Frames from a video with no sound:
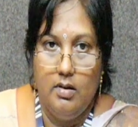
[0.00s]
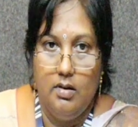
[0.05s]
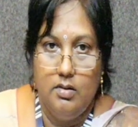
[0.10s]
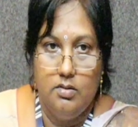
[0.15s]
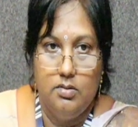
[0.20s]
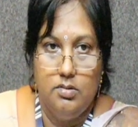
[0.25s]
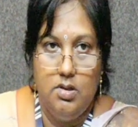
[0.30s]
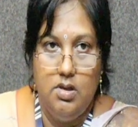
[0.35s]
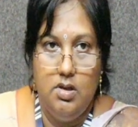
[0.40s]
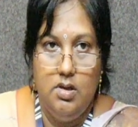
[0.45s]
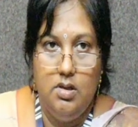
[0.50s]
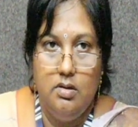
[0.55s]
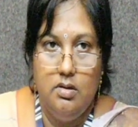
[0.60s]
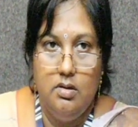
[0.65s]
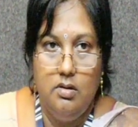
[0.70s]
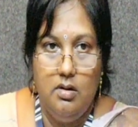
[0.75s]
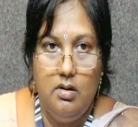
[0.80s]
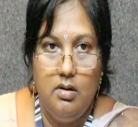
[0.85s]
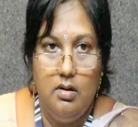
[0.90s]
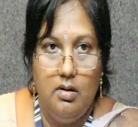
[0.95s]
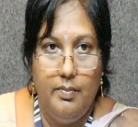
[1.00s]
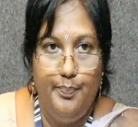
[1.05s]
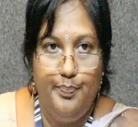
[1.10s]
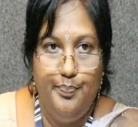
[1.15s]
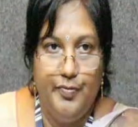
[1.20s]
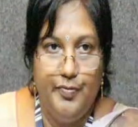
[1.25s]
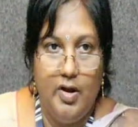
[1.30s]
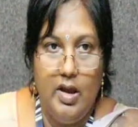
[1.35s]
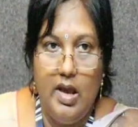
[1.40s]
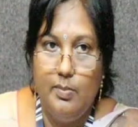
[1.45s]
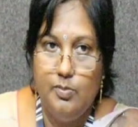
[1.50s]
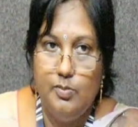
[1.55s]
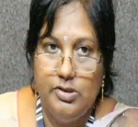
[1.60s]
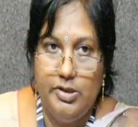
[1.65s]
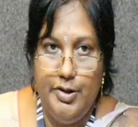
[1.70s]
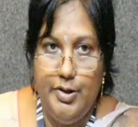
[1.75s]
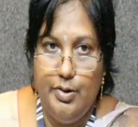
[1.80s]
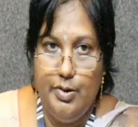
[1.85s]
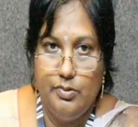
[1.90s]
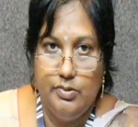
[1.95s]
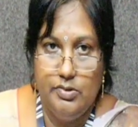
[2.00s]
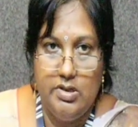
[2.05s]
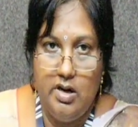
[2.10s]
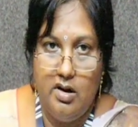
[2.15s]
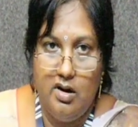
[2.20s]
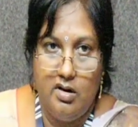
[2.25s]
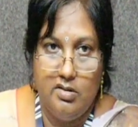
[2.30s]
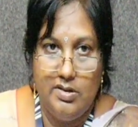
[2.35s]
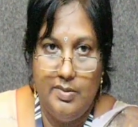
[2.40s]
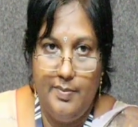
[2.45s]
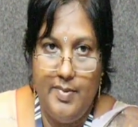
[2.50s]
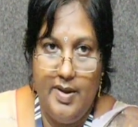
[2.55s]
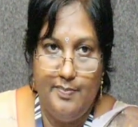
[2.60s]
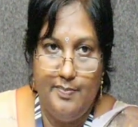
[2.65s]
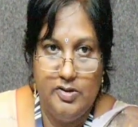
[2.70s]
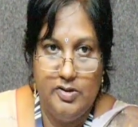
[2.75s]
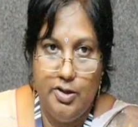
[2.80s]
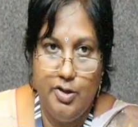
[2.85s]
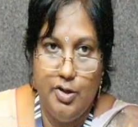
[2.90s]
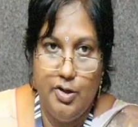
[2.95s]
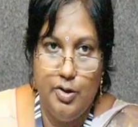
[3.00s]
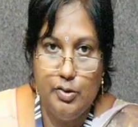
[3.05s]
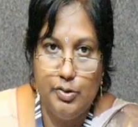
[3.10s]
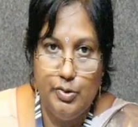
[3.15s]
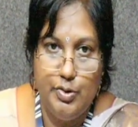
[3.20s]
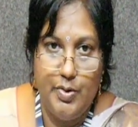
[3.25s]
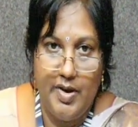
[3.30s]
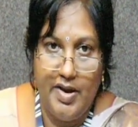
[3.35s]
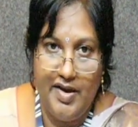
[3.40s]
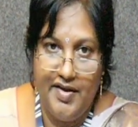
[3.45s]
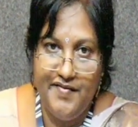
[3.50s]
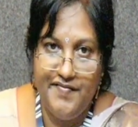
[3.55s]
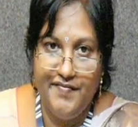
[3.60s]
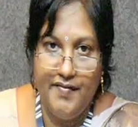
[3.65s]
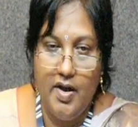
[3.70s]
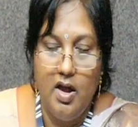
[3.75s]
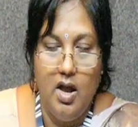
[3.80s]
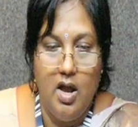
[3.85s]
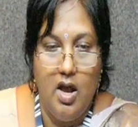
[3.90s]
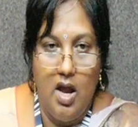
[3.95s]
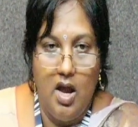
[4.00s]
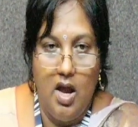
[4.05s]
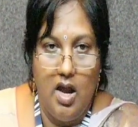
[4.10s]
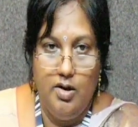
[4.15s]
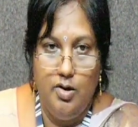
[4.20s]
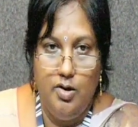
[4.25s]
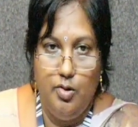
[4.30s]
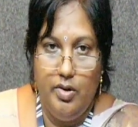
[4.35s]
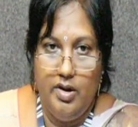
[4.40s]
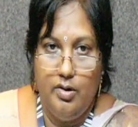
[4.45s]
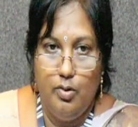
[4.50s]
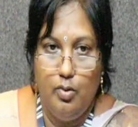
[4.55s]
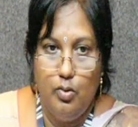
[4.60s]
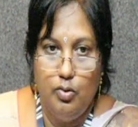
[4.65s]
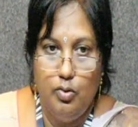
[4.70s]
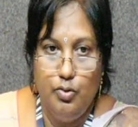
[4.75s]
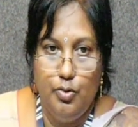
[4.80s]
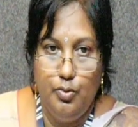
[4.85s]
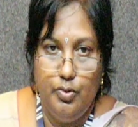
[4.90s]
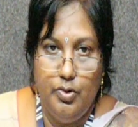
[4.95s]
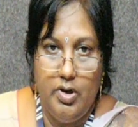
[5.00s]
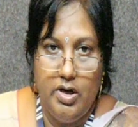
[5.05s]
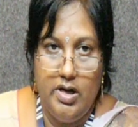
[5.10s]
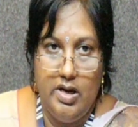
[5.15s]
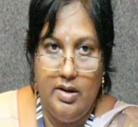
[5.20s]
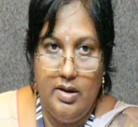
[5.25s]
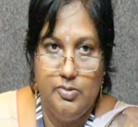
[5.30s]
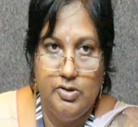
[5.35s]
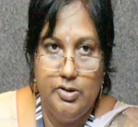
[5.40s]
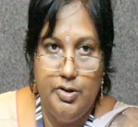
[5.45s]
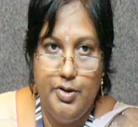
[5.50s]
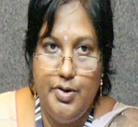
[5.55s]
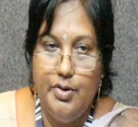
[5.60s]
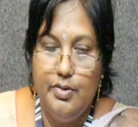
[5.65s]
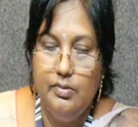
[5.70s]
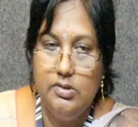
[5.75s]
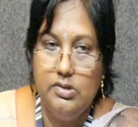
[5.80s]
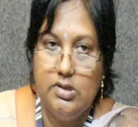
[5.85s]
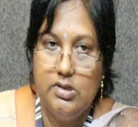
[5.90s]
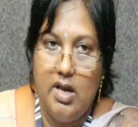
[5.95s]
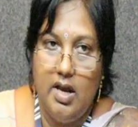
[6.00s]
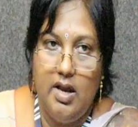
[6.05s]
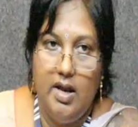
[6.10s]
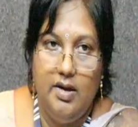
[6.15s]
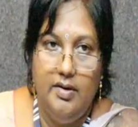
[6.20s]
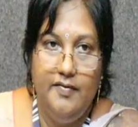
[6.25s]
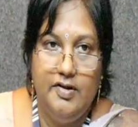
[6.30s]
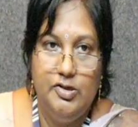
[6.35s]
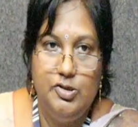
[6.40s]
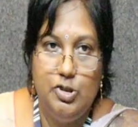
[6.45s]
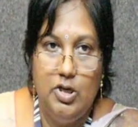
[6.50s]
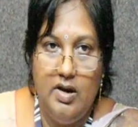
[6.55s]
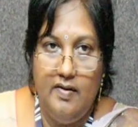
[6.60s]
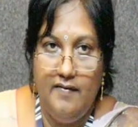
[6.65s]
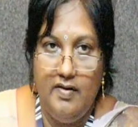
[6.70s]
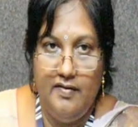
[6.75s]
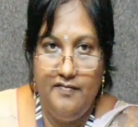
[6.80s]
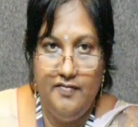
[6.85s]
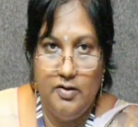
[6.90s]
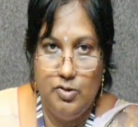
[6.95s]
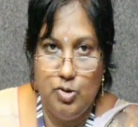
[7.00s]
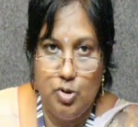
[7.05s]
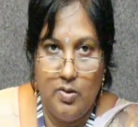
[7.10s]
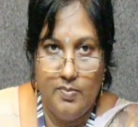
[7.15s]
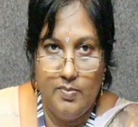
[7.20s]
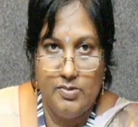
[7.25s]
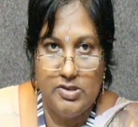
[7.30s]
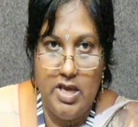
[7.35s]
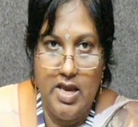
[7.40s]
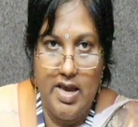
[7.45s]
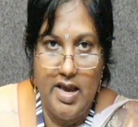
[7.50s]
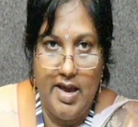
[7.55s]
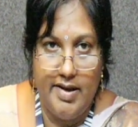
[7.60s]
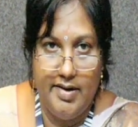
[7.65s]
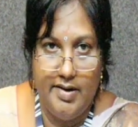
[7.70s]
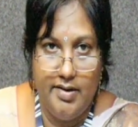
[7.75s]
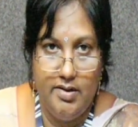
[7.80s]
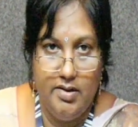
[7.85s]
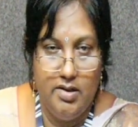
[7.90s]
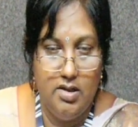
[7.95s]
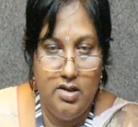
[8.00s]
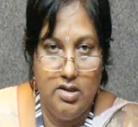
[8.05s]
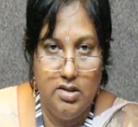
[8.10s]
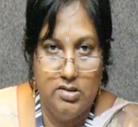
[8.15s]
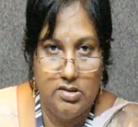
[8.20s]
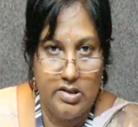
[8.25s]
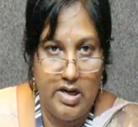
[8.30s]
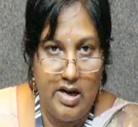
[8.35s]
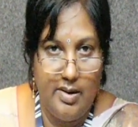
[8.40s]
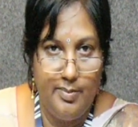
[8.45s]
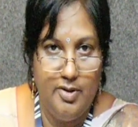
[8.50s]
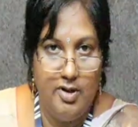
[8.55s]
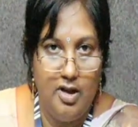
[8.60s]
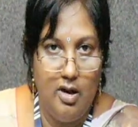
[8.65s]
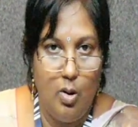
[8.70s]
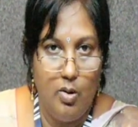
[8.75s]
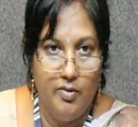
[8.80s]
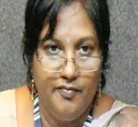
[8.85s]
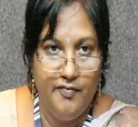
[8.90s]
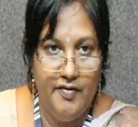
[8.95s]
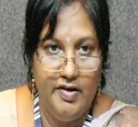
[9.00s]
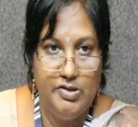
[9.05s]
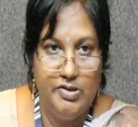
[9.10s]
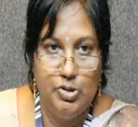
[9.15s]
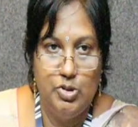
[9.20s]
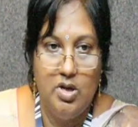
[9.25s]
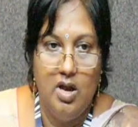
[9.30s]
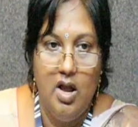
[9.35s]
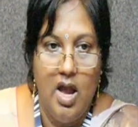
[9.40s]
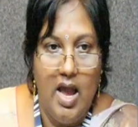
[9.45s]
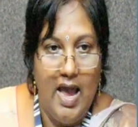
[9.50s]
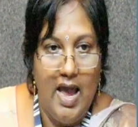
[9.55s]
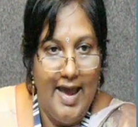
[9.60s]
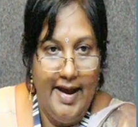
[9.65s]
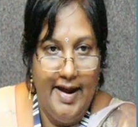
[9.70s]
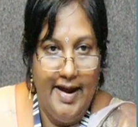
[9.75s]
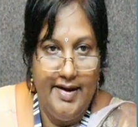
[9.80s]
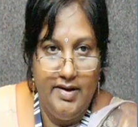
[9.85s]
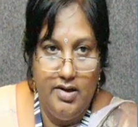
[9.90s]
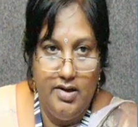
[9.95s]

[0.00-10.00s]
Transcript: See here, MCQs, there are some MCQs you have, and you can go through that MCQs and which level of the Chomsky hierarchy describe the language. And